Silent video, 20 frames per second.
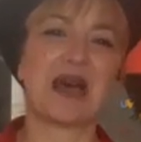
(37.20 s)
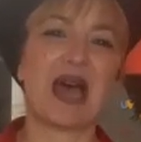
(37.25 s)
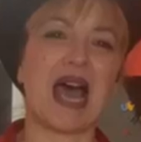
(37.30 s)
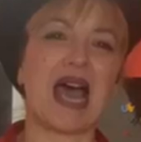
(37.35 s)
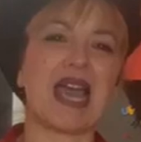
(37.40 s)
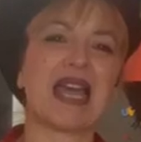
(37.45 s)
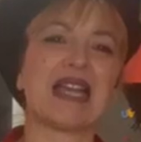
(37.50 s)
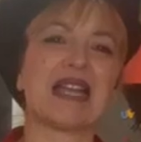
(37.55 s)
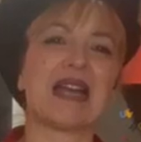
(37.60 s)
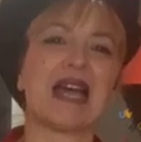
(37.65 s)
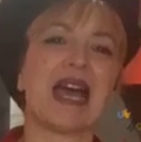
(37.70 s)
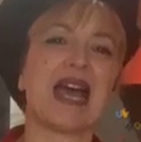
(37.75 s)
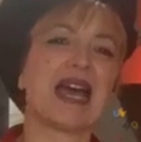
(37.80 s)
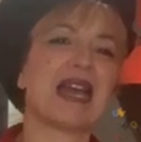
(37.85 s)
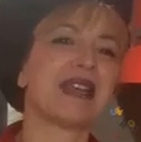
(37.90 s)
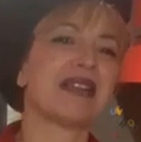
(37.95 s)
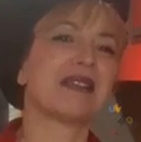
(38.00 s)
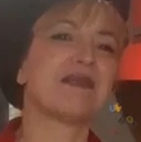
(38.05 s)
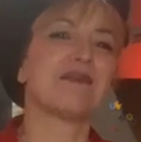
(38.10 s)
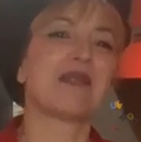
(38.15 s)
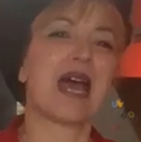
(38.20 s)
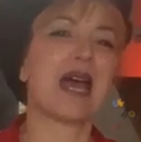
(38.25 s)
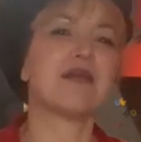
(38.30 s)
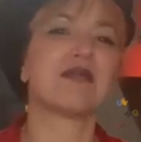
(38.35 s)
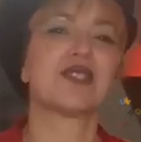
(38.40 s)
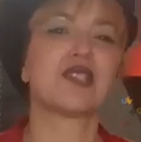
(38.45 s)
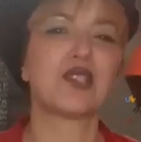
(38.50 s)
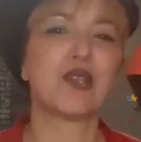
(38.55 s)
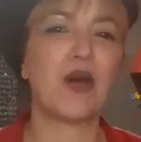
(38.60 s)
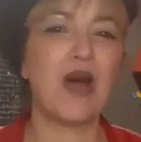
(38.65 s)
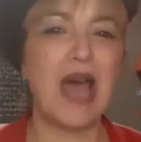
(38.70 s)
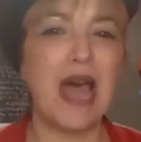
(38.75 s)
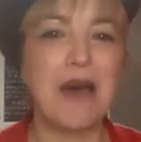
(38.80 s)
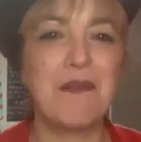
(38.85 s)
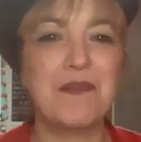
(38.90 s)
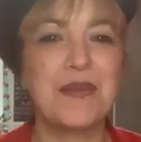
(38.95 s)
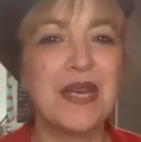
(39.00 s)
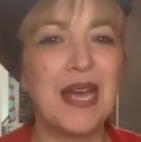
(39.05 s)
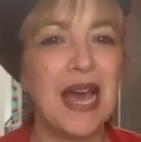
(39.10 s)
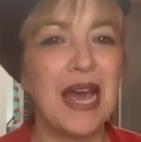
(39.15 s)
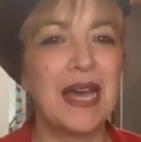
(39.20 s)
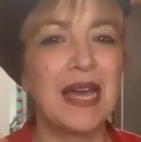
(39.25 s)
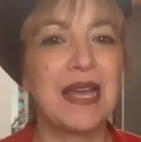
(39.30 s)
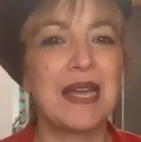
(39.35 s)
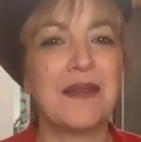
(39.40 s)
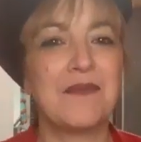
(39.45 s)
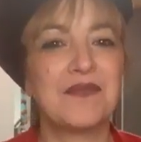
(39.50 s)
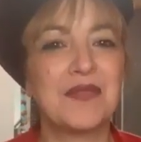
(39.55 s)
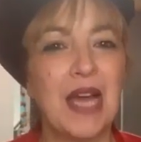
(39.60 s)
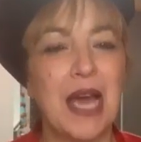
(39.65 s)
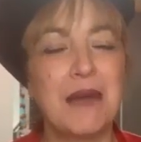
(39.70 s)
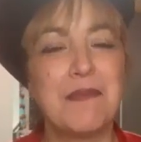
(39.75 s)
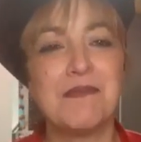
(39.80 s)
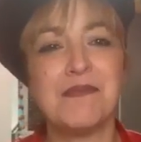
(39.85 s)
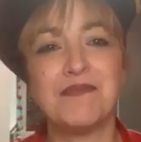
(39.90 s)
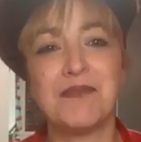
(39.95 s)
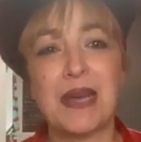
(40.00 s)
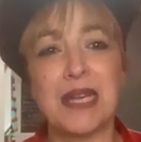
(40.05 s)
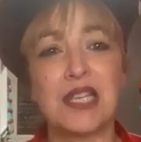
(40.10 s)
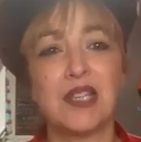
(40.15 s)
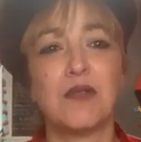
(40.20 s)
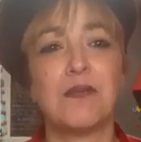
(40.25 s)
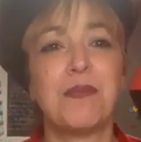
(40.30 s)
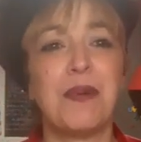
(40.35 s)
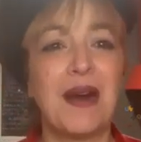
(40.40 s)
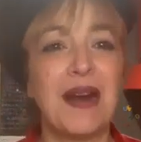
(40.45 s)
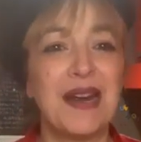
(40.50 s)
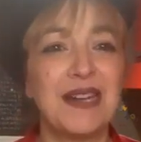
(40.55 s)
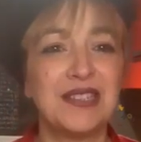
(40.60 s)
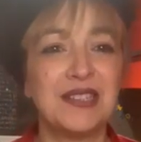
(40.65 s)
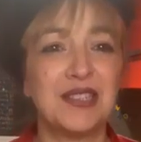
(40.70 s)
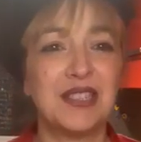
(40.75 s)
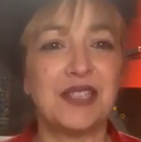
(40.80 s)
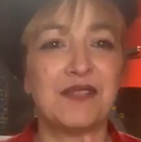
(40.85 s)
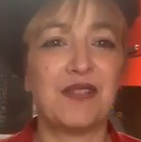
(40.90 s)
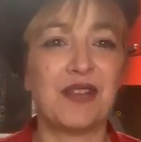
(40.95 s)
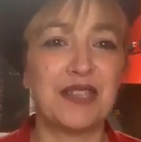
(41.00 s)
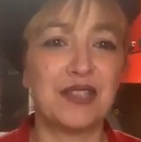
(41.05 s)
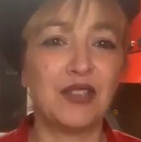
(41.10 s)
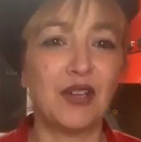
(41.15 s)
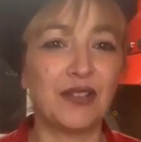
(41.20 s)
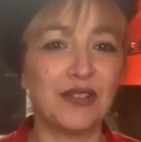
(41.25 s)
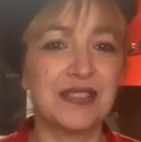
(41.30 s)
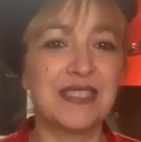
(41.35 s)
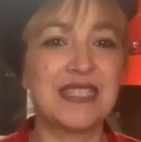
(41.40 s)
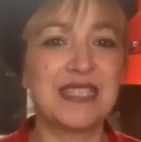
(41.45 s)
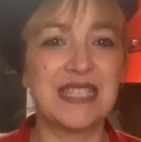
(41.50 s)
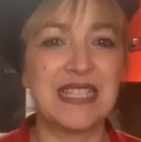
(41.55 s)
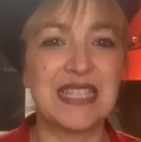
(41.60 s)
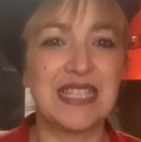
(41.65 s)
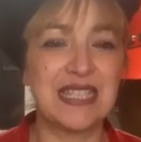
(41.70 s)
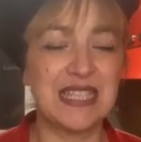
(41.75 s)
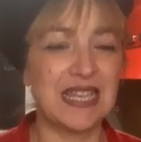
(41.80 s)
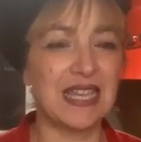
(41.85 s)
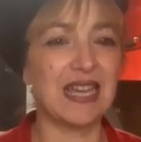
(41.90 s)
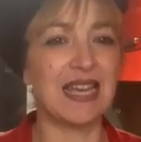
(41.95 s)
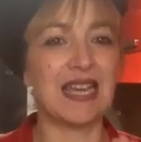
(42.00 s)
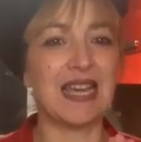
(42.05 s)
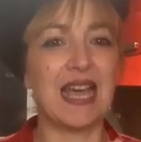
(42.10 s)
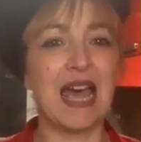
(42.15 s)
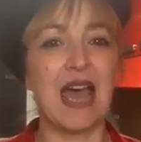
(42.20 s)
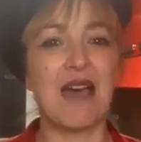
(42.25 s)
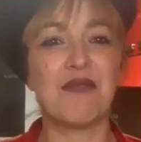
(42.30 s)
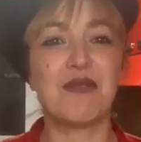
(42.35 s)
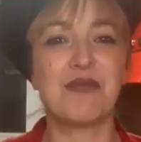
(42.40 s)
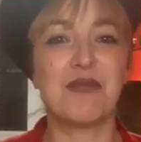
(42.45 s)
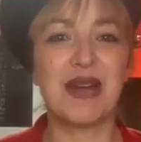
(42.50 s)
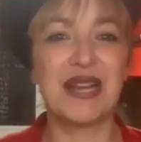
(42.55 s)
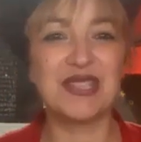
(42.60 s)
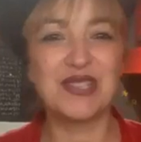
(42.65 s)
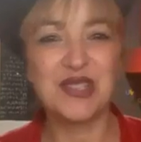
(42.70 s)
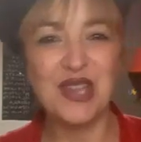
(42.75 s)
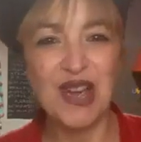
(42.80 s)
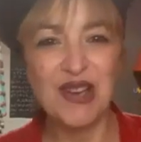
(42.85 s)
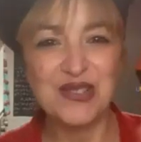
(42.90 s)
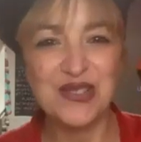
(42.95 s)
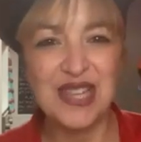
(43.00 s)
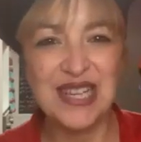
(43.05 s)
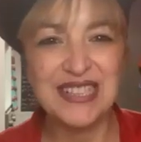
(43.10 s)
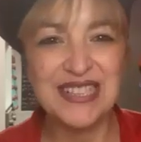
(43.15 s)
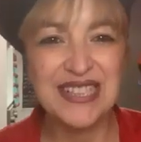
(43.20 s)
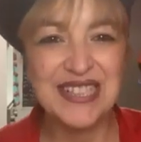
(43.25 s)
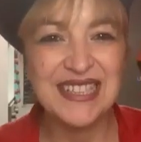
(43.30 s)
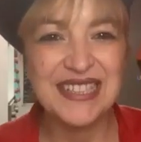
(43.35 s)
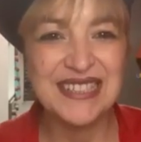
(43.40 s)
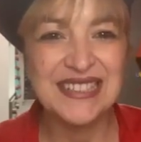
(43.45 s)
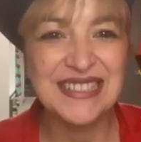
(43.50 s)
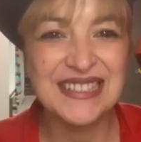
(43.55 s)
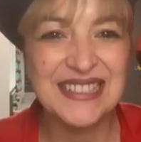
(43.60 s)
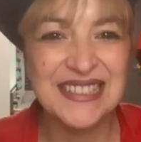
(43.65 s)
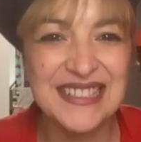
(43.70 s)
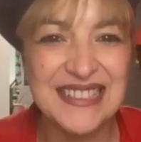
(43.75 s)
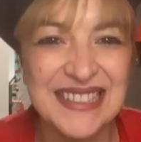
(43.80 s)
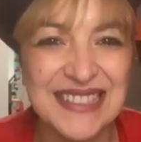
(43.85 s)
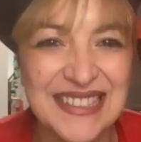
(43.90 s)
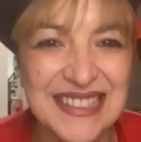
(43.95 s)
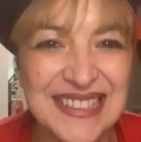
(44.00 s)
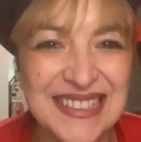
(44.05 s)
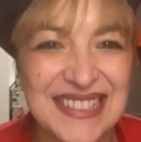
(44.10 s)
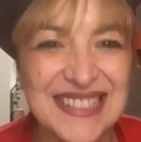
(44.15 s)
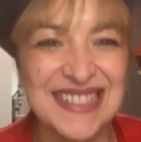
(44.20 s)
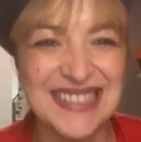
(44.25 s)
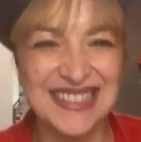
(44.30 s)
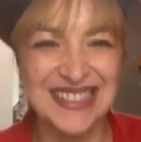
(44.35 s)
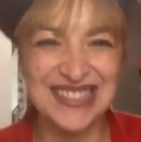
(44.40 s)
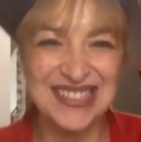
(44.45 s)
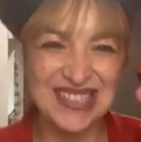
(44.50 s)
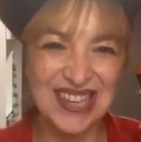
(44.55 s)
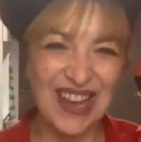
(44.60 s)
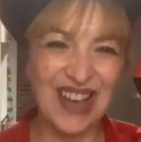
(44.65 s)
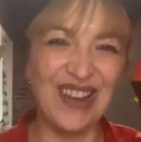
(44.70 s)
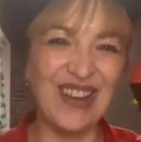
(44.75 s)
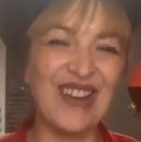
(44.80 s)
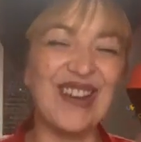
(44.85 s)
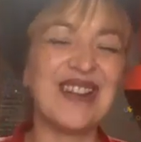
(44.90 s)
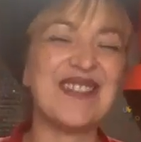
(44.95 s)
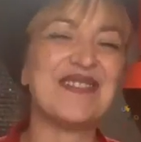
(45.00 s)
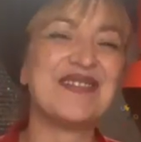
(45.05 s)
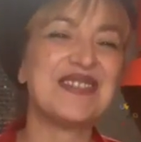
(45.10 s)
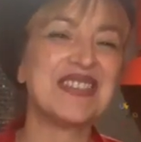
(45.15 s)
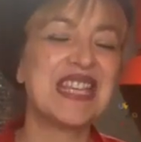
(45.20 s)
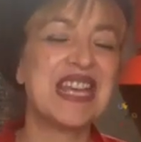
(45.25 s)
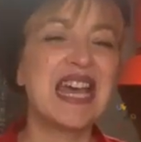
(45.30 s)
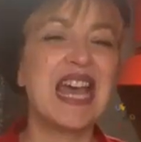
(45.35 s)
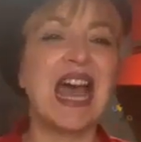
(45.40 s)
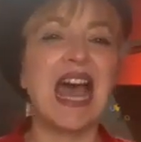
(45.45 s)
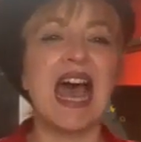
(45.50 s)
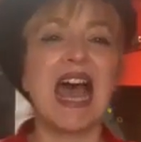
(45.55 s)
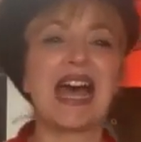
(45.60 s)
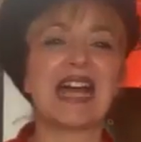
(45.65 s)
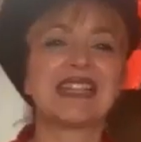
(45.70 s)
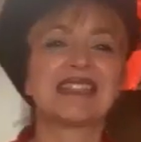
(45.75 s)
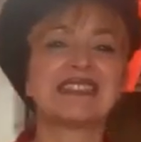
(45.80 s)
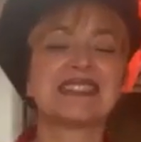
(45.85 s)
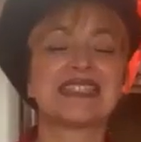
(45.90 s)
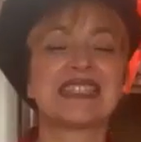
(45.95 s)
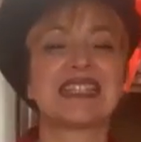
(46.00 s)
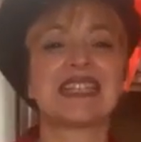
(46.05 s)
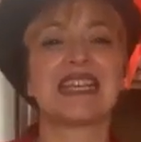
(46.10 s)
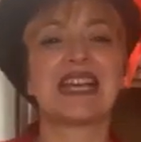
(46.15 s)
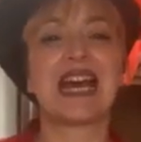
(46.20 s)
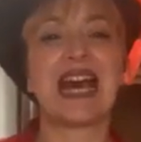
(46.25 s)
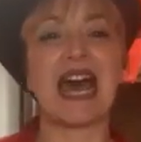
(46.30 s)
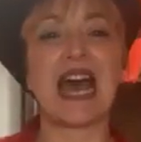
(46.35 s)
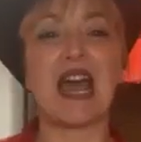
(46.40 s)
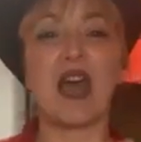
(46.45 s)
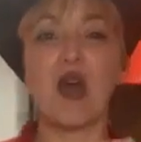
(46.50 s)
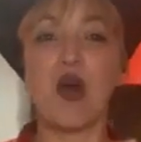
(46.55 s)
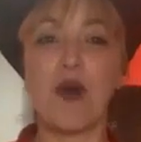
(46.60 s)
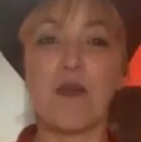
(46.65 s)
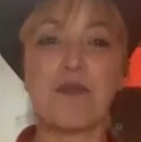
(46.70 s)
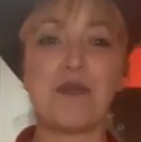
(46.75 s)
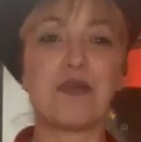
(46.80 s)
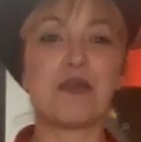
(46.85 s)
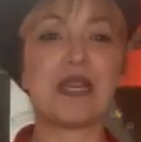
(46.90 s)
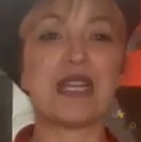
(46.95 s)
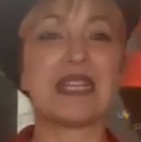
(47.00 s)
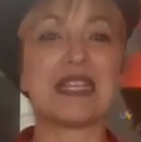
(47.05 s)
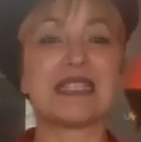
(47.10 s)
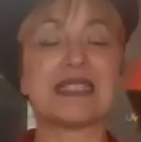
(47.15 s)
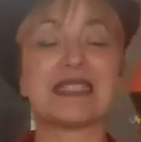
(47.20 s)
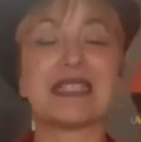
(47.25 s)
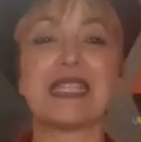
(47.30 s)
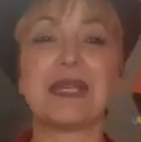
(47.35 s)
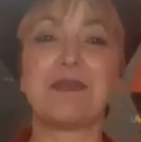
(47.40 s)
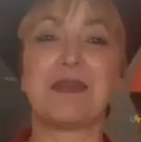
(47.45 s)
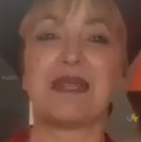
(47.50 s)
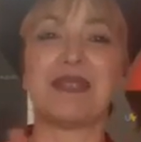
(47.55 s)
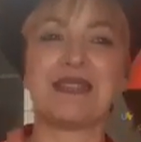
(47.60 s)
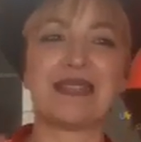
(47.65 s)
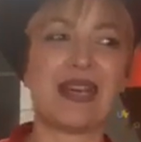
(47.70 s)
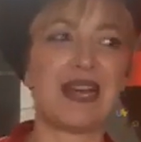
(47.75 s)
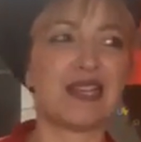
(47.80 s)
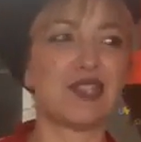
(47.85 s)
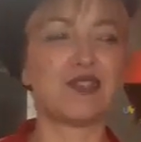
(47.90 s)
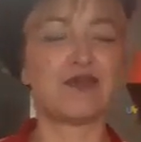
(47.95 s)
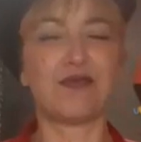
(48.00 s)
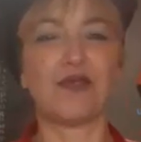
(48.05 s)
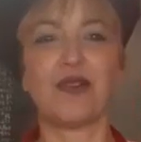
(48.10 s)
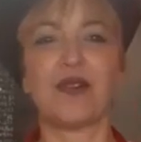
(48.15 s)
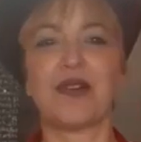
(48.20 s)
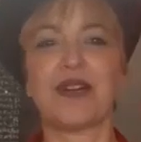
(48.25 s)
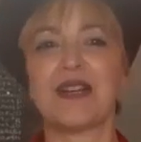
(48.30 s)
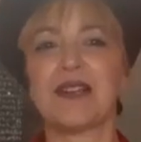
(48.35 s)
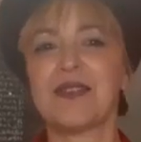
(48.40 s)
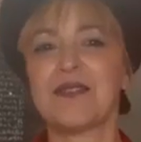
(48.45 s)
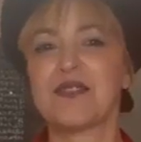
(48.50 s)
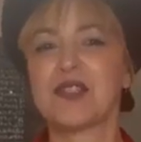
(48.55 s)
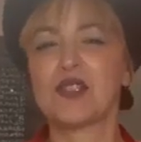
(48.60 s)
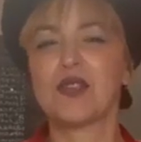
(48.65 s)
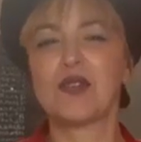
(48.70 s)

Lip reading: I'm so happy. I beg your pardon if I don't see everyone. Ciao Janine! Ciao! And I hope we'll keep in touch for a